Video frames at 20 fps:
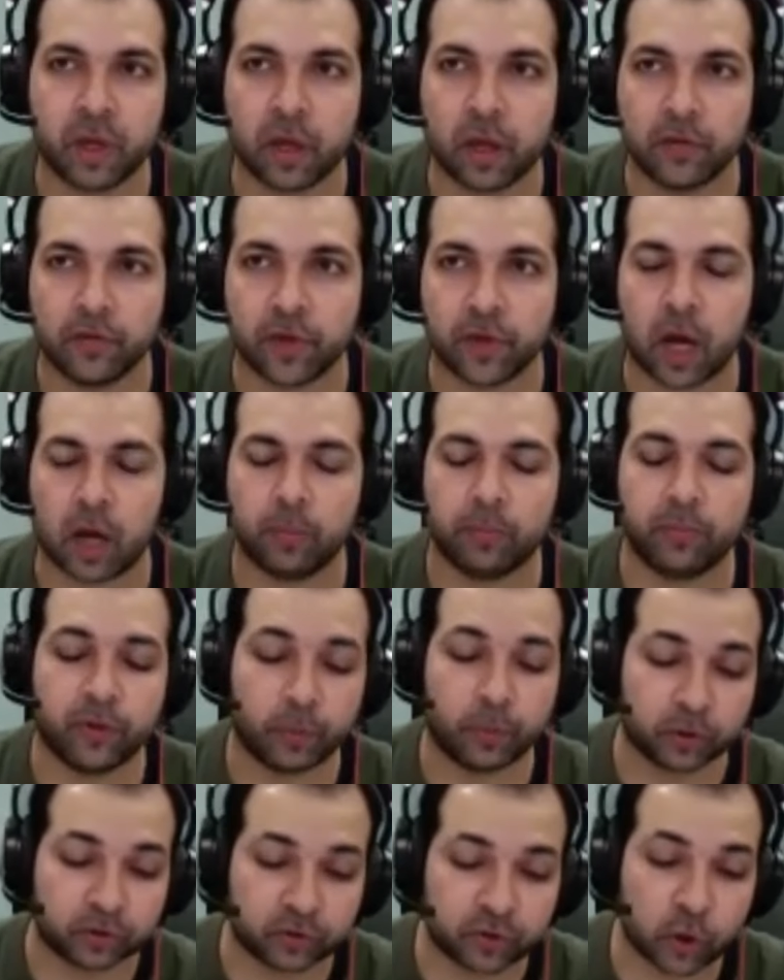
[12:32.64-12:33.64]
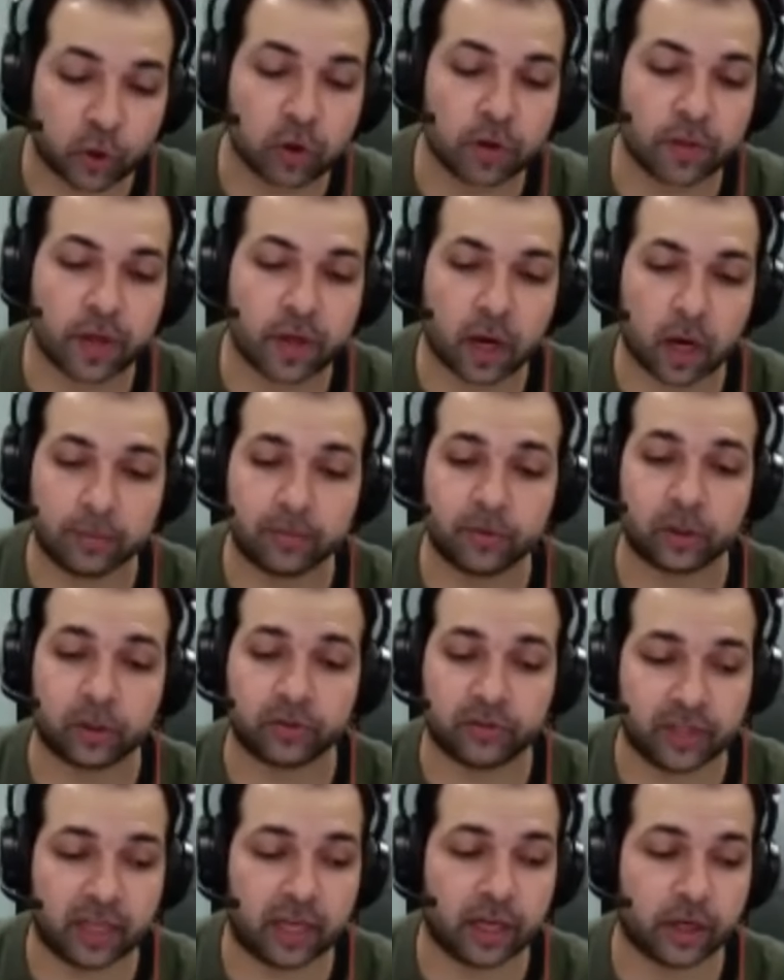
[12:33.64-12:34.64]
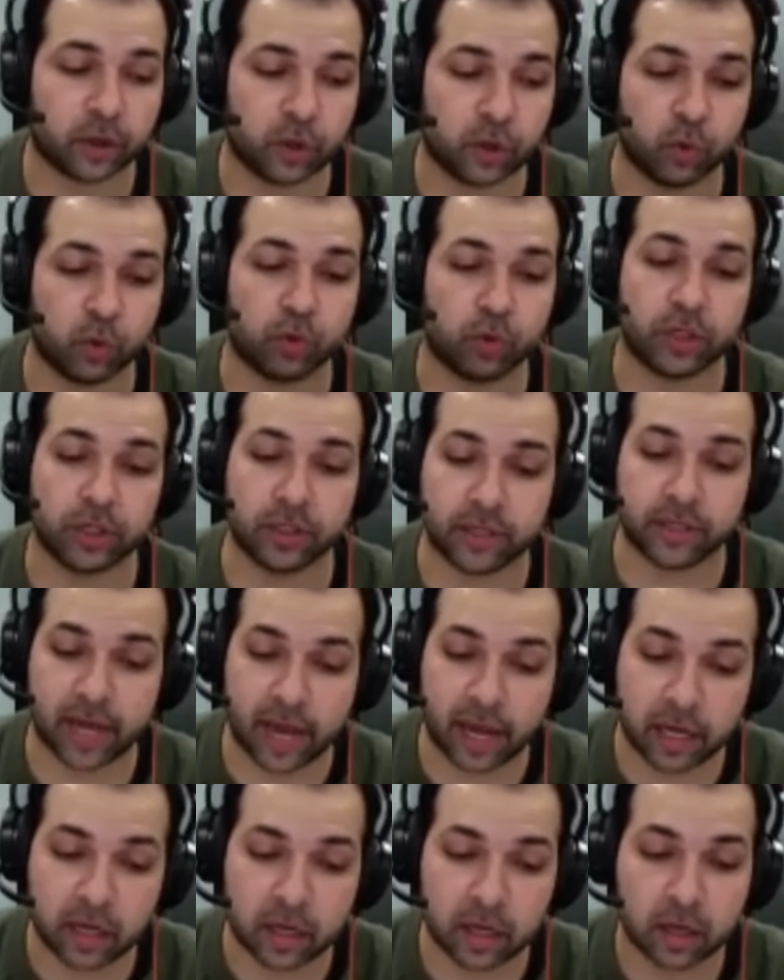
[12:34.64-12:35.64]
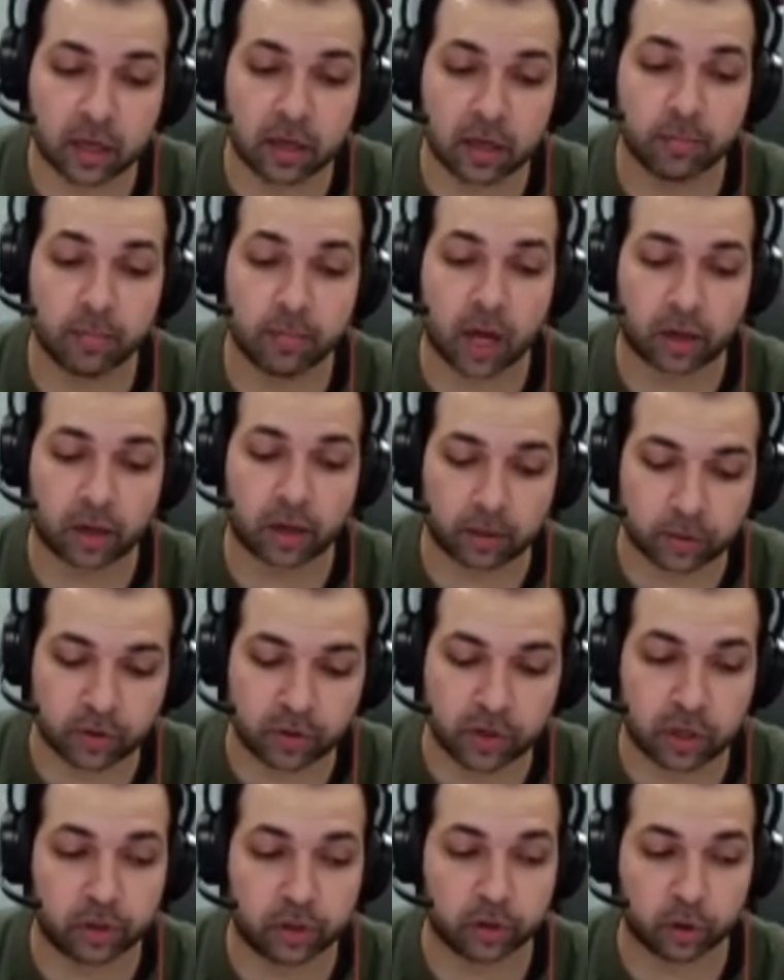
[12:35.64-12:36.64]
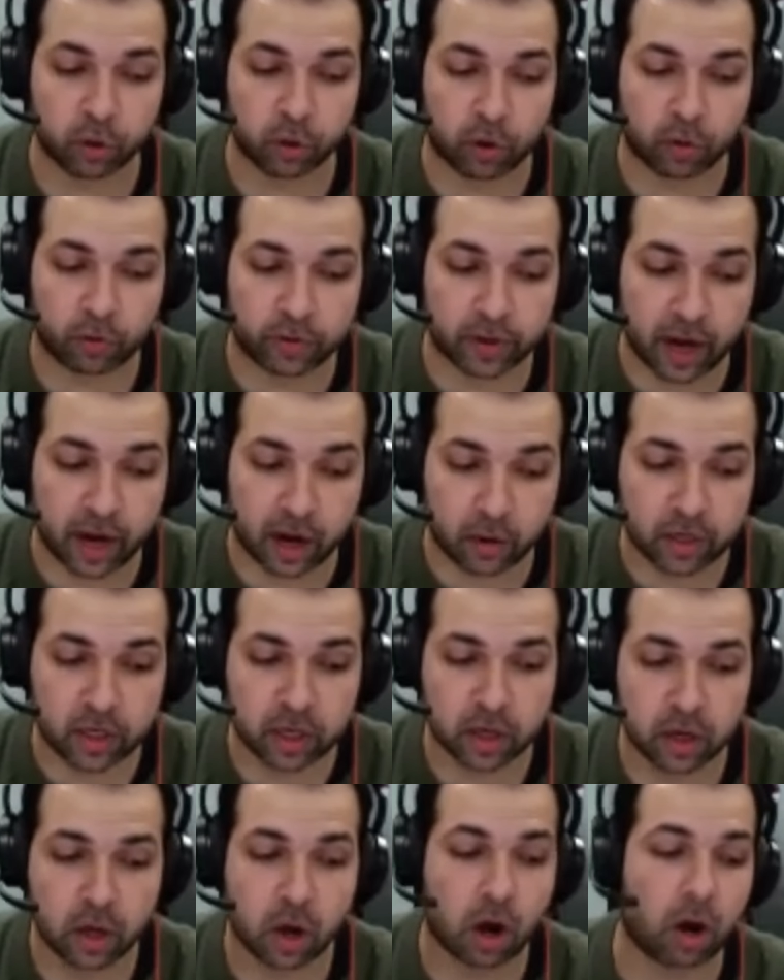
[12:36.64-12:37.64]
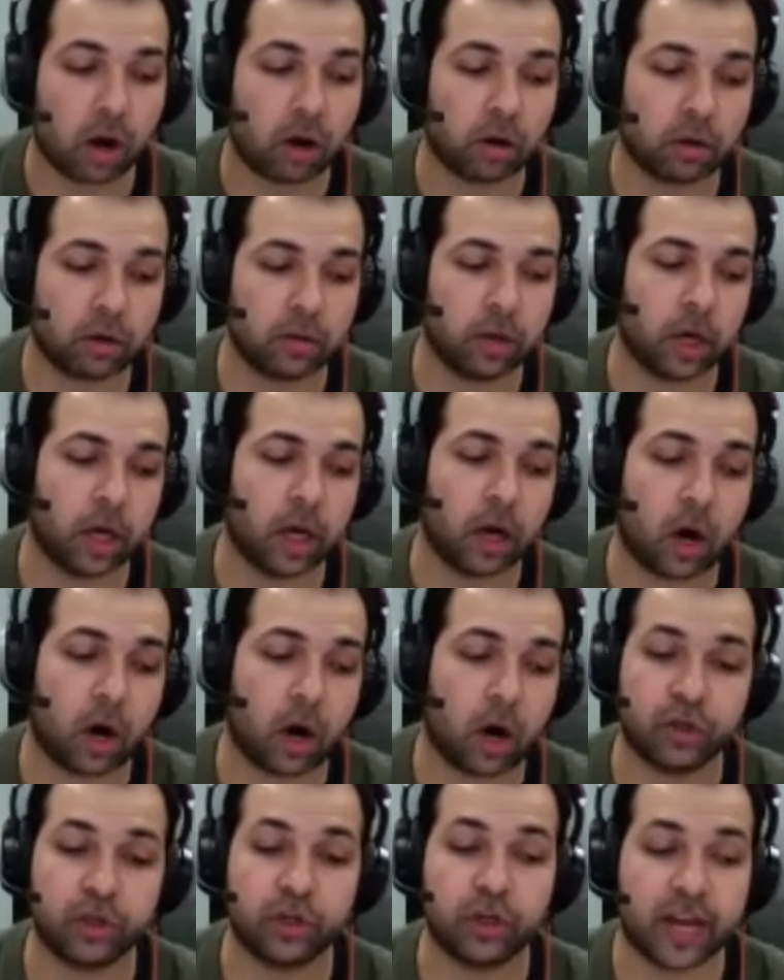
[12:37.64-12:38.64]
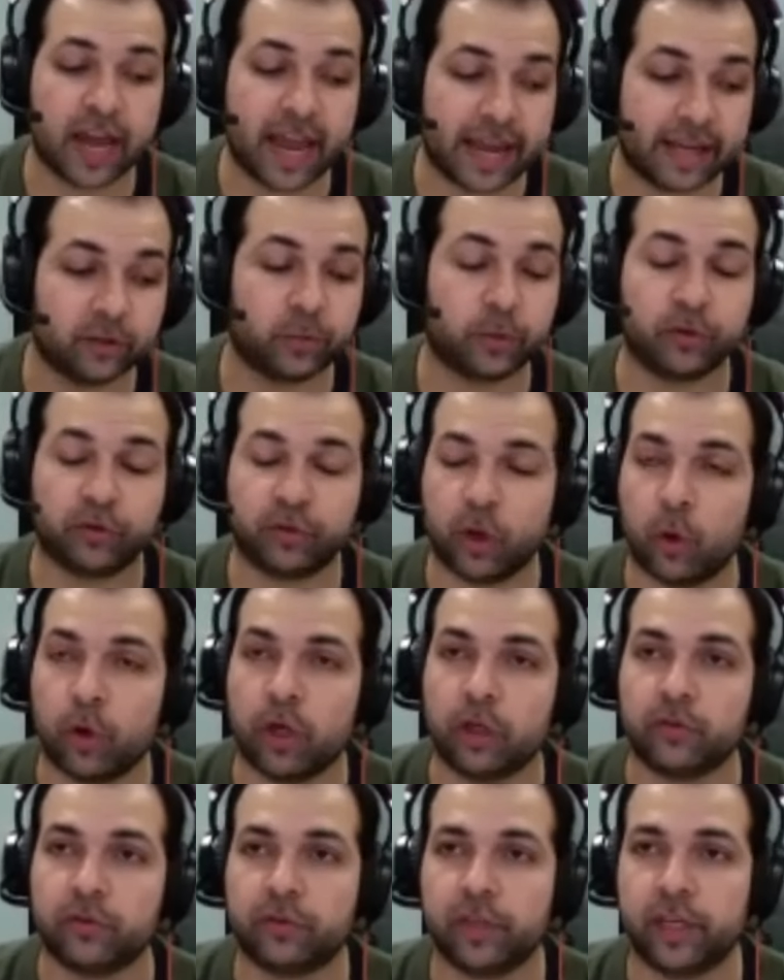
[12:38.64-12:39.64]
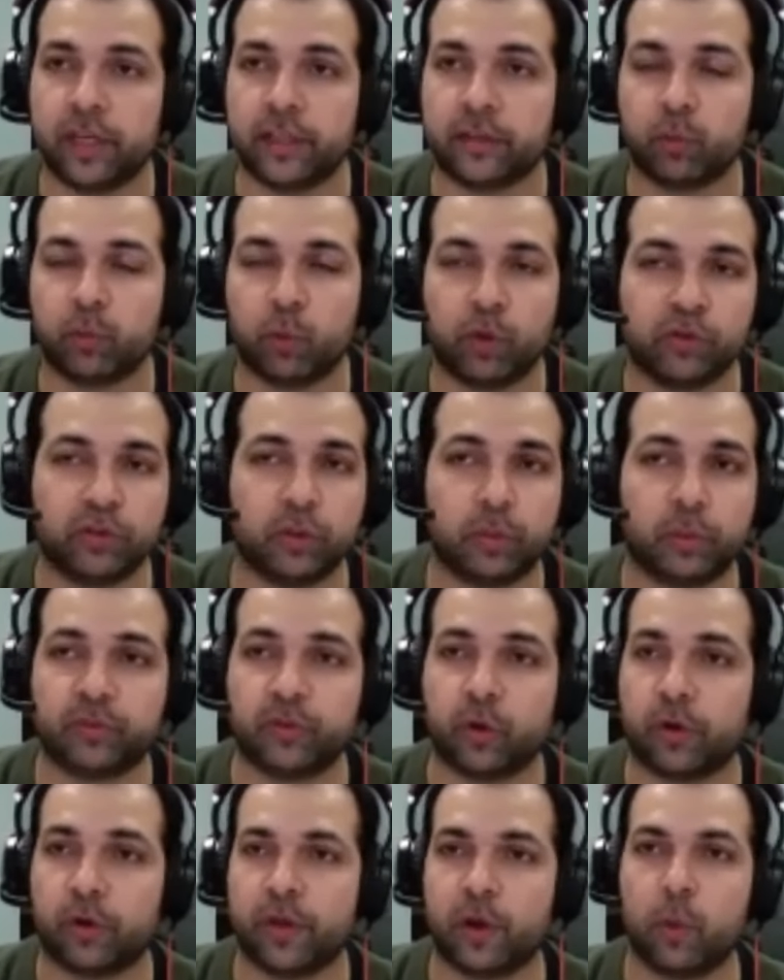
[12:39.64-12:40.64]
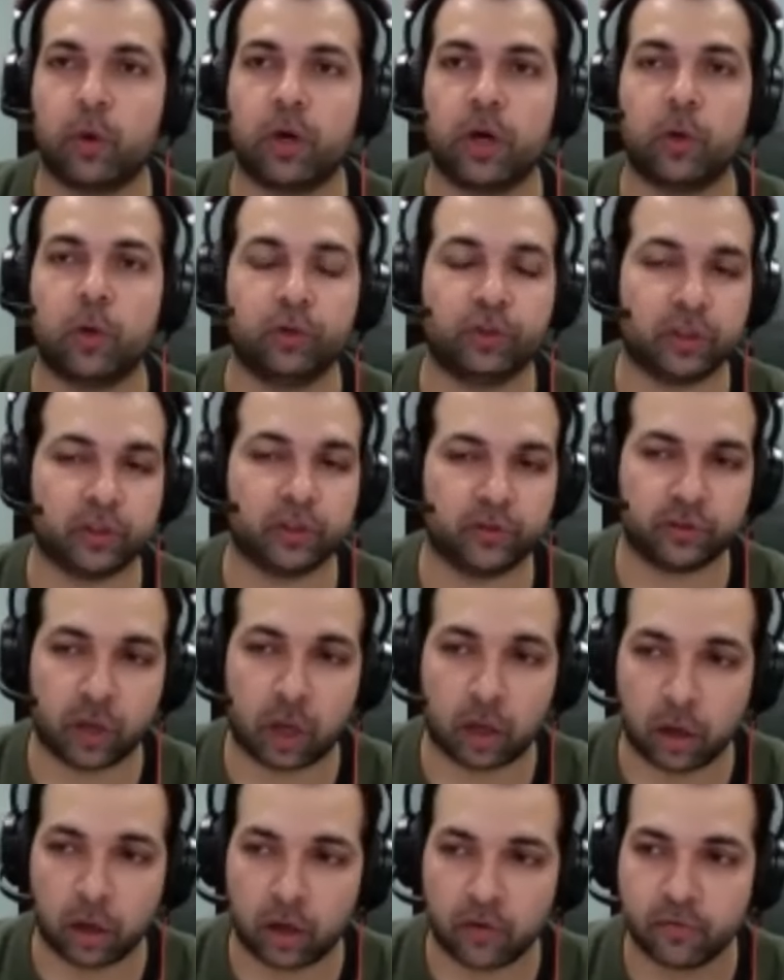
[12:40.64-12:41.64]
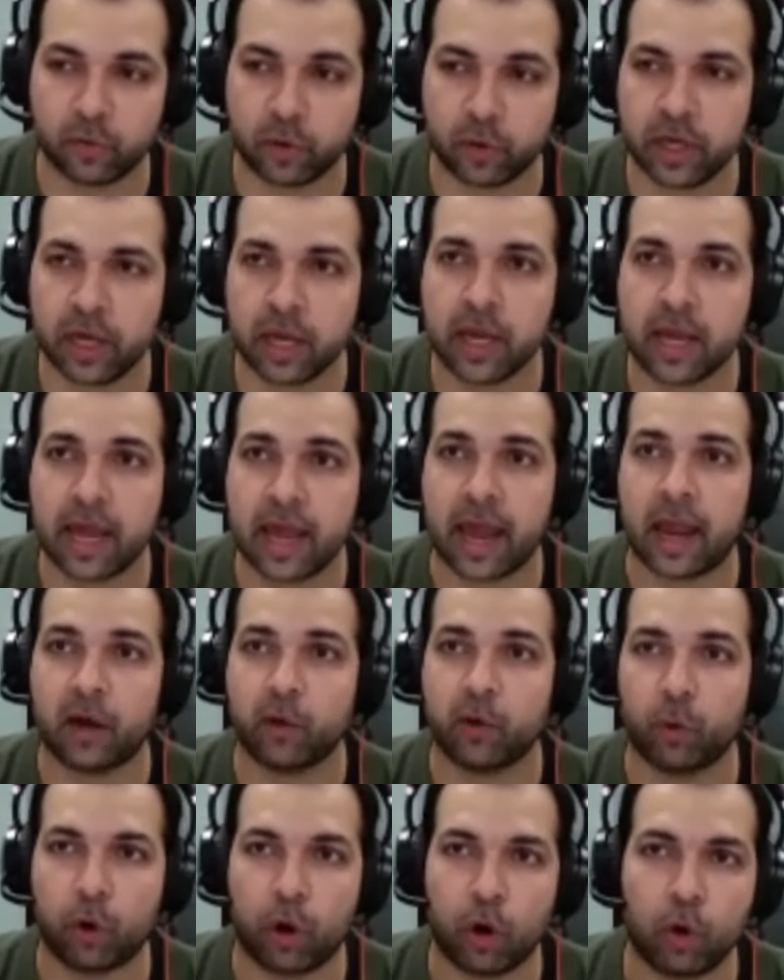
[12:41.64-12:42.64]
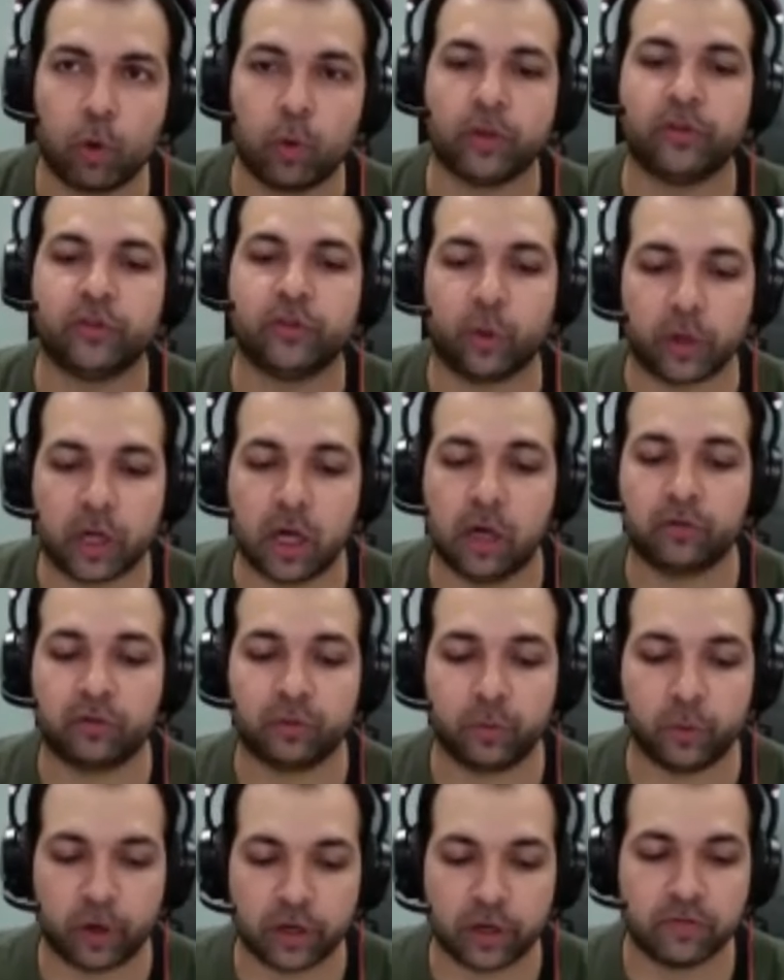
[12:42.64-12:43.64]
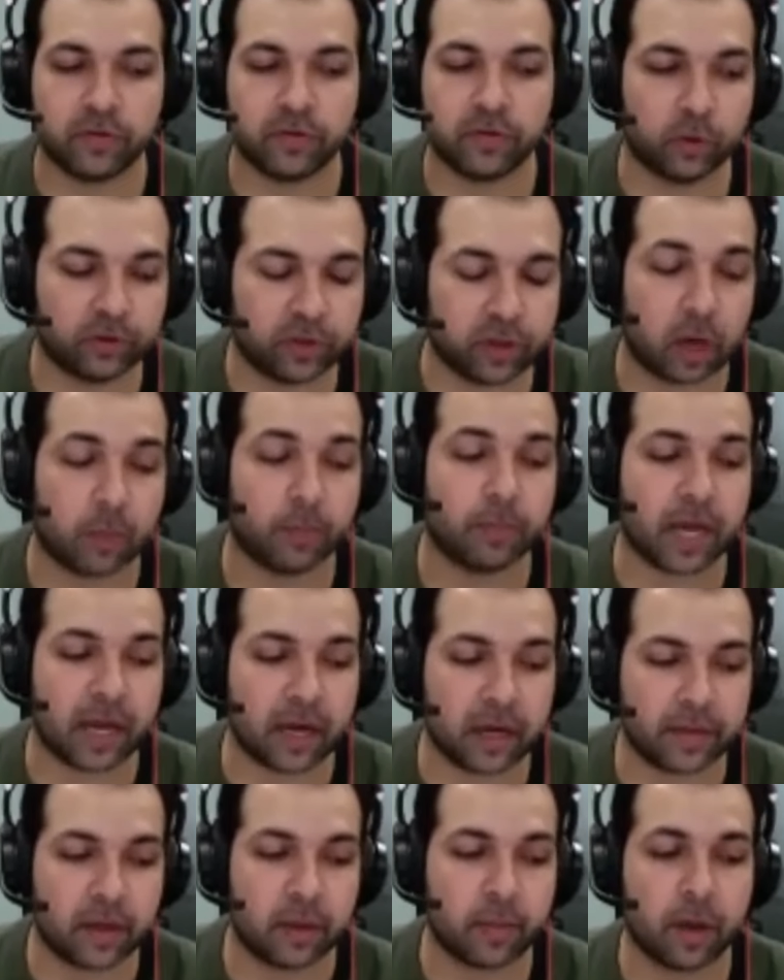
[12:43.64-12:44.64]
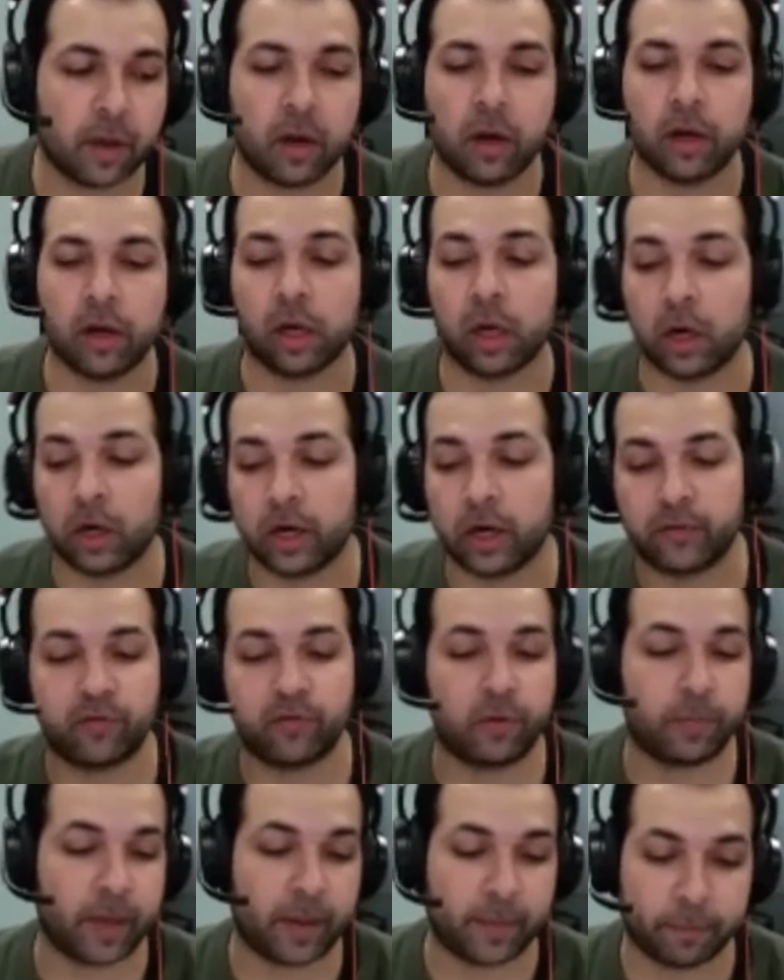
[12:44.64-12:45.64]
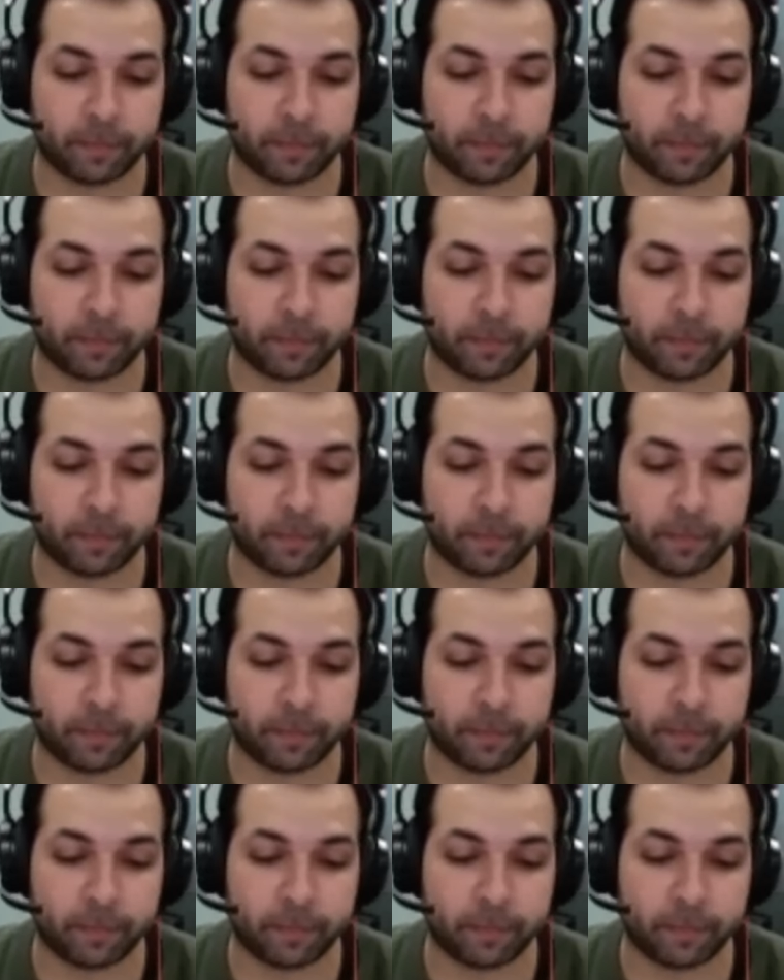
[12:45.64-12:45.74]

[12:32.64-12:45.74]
The persona that HubSpot is selling to today, Marketing Michelle and Growth Gary, are today's personas. It wasn't the persona that we originally started off with, and we're always doing customer interviews and updating them and learning from them.